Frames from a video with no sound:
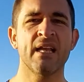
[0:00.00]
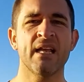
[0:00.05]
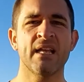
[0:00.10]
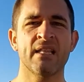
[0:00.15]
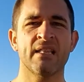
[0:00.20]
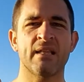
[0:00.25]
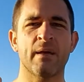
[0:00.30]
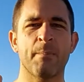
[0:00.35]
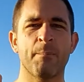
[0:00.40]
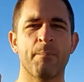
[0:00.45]

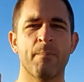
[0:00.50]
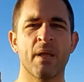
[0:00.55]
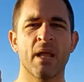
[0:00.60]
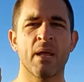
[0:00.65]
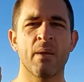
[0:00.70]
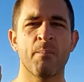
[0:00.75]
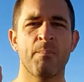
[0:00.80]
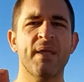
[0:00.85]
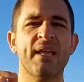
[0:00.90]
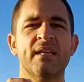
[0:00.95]
The
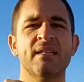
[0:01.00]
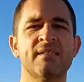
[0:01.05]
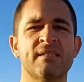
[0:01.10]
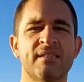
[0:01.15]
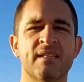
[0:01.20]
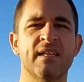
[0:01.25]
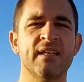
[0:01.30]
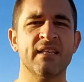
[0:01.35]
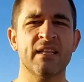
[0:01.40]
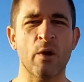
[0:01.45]

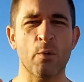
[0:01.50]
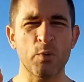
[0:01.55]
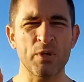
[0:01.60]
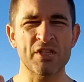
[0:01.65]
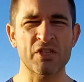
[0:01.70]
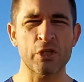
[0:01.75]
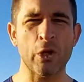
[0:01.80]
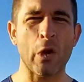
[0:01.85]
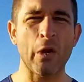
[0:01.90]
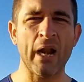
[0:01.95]
biggest thing that
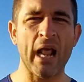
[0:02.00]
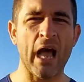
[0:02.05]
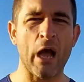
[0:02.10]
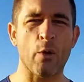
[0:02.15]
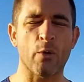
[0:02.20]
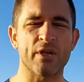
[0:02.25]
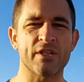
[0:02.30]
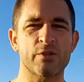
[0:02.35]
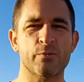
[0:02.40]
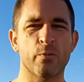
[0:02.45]
we saw
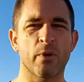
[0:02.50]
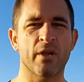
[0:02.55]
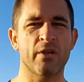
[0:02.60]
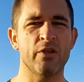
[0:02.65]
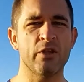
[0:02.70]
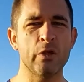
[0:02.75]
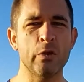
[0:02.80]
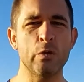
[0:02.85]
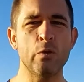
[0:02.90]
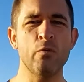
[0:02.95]
now is where
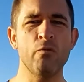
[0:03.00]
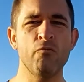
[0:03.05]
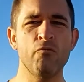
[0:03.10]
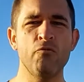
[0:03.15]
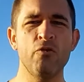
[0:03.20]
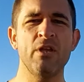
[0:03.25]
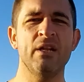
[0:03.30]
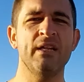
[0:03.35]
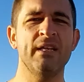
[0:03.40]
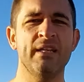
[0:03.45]
you
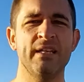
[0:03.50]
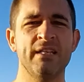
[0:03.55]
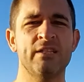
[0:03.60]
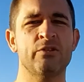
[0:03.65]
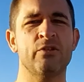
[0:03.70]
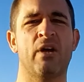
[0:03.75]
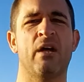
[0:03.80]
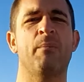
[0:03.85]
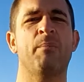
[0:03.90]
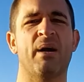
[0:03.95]
really need
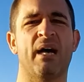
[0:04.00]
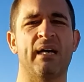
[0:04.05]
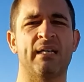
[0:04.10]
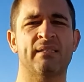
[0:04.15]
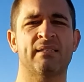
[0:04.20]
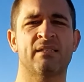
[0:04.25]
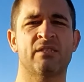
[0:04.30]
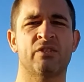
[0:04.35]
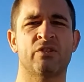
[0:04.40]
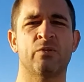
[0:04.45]
to help
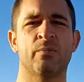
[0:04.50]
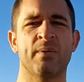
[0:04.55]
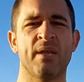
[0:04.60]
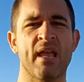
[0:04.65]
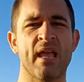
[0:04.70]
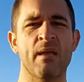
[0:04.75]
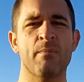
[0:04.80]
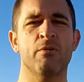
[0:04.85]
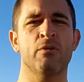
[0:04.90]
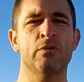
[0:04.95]
us to
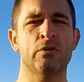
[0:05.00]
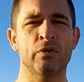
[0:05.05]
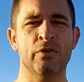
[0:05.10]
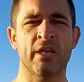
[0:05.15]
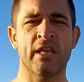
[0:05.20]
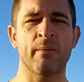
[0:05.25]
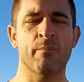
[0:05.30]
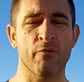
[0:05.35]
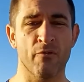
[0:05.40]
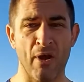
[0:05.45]
be able to
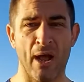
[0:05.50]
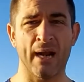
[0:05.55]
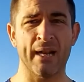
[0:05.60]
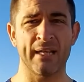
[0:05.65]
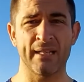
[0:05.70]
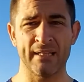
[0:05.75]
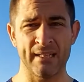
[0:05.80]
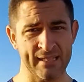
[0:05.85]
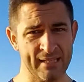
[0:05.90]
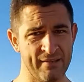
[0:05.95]
keep
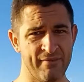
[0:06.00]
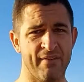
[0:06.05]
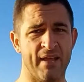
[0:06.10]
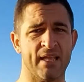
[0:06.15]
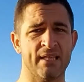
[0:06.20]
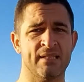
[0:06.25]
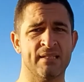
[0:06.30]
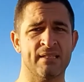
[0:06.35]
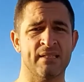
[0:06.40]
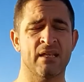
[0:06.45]
running these
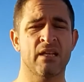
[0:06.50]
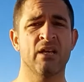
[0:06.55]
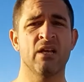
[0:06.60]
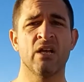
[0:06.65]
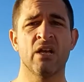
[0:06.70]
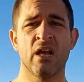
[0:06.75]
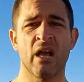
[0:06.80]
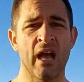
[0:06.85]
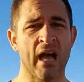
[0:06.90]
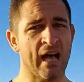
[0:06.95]
events
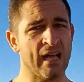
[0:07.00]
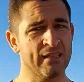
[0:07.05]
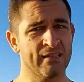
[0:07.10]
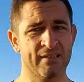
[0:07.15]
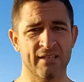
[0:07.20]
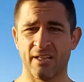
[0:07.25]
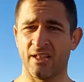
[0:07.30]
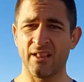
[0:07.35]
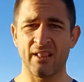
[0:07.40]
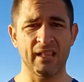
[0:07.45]

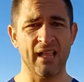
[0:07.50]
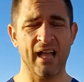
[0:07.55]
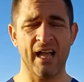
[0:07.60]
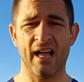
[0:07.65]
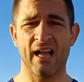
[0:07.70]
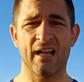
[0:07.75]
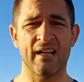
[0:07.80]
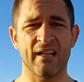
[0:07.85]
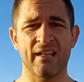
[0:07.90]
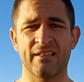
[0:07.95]
until
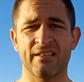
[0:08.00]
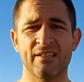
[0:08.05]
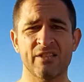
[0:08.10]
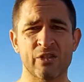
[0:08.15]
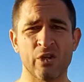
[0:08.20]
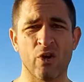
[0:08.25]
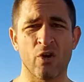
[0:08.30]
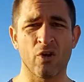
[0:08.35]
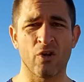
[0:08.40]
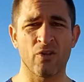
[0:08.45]

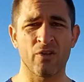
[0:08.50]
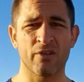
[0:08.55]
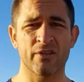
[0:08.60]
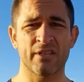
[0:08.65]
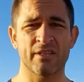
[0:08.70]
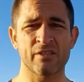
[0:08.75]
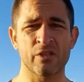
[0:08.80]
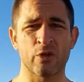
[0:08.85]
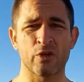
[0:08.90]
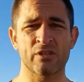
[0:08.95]
this whole
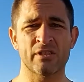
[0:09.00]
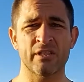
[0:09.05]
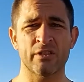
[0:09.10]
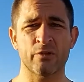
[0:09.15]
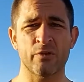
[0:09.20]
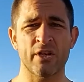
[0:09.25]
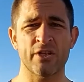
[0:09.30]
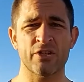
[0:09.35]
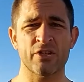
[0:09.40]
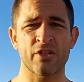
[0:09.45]

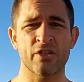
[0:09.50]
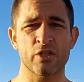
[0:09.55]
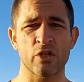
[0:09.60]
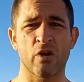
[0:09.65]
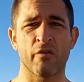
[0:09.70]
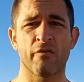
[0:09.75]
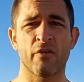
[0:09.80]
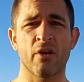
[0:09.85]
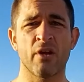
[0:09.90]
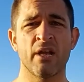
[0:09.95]
situation is
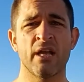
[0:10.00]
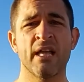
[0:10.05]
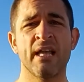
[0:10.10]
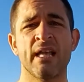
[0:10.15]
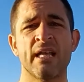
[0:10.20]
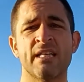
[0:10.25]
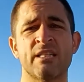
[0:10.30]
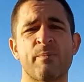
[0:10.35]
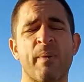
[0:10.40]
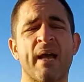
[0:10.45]
over,
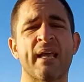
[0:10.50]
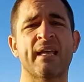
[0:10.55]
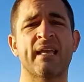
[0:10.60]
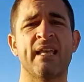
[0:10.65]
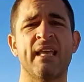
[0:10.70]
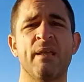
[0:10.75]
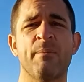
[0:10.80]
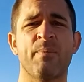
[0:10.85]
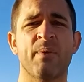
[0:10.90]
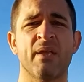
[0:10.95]
is by
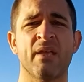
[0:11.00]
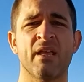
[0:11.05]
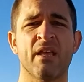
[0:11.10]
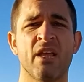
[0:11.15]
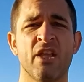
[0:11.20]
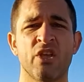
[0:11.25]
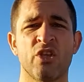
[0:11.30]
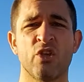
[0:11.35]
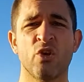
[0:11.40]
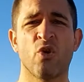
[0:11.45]
keeping
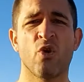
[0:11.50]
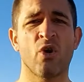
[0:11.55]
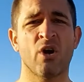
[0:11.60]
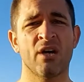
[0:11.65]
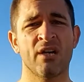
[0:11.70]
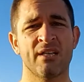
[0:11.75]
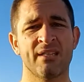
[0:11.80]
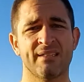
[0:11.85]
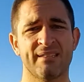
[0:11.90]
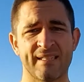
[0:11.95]
your
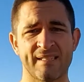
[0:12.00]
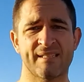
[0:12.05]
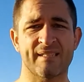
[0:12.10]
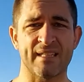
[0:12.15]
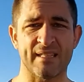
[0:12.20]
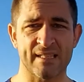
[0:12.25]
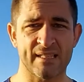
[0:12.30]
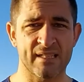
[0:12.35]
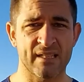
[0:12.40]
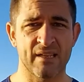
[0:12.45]

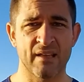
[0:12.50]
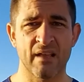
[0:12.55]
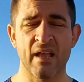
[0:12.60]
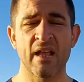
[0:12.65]
distance.